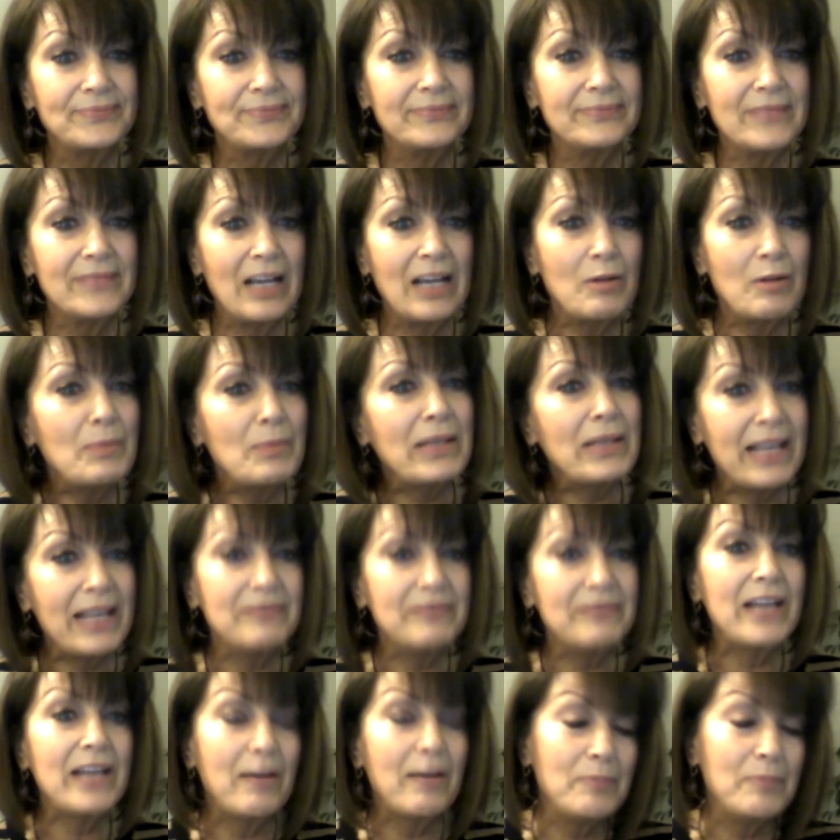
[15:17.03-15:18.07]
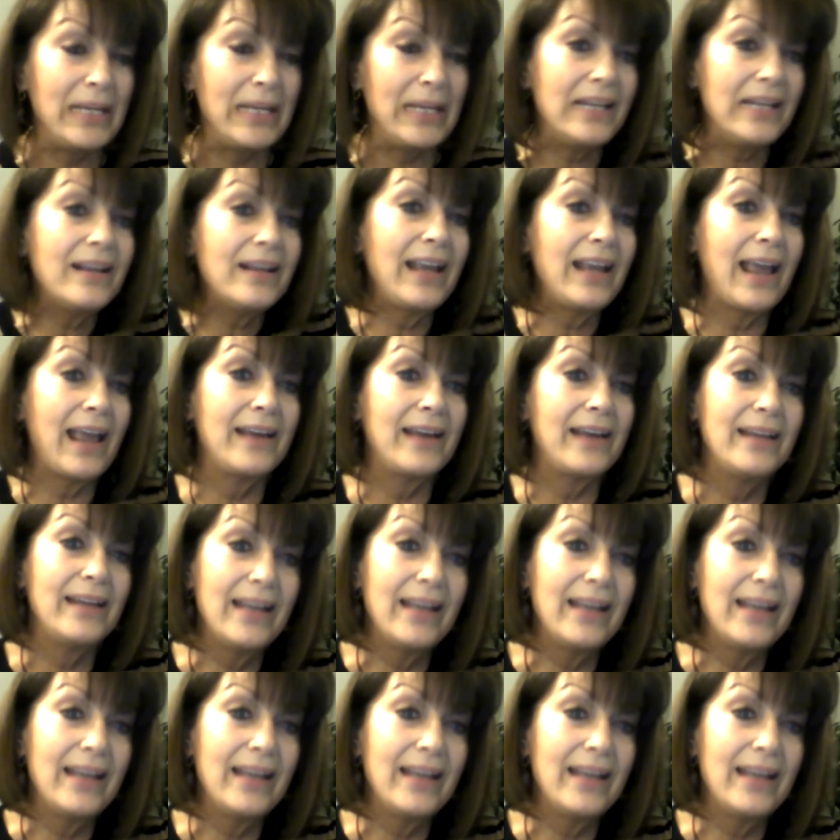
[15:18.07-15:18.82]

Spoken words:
I want my life to have meaning again.